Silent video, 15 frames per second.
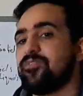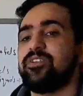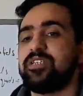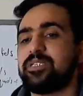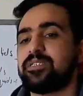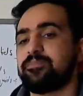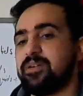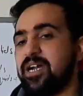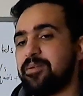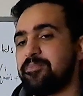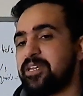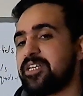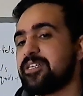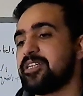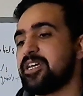which by
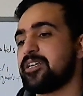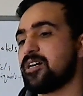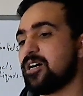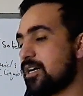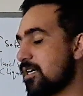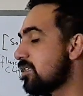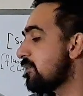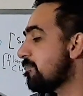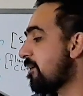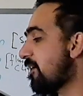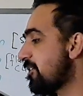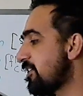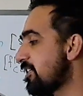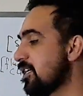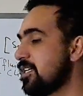mean that all the
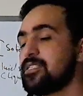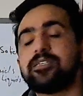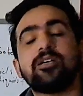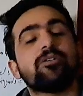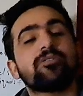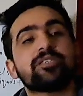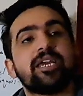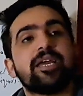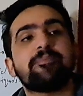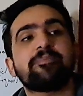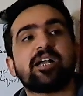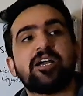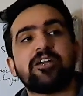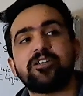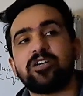particles have same
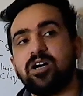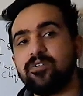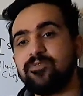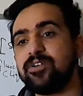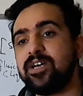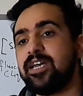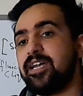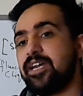kind of